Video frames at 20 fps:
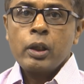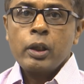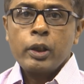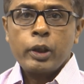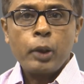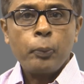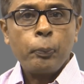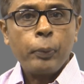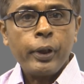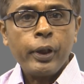
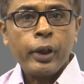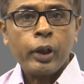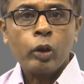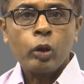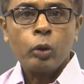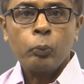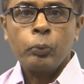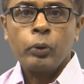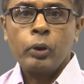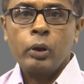Depending
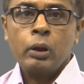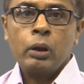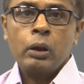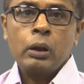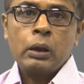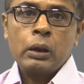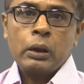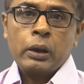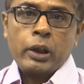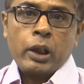upon
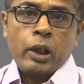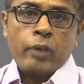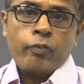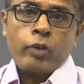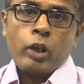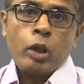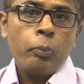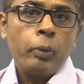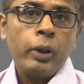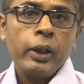the
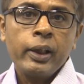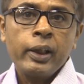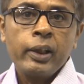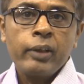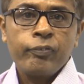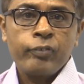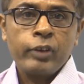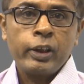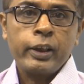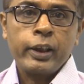availability
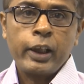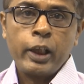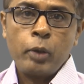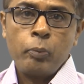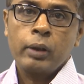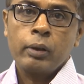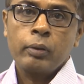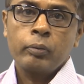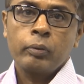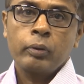of the
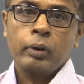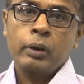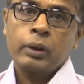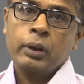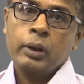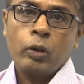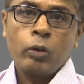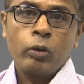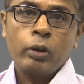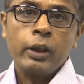time,
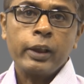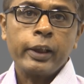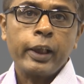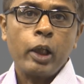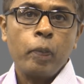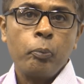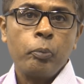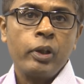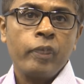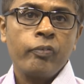the honor
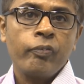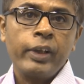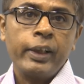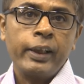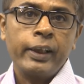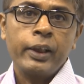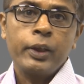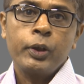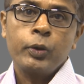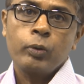can be
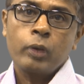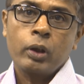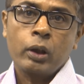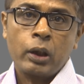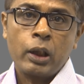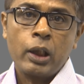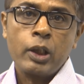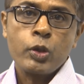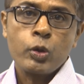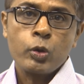invited to the
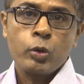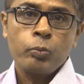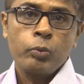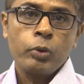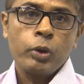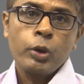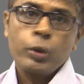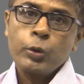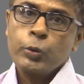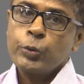classroom
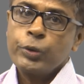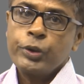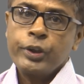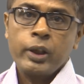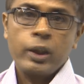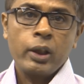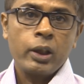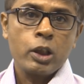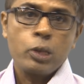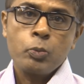to
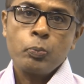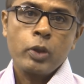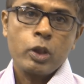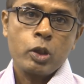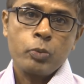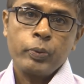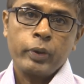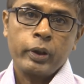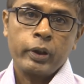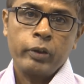share his
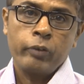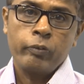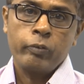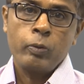perspective.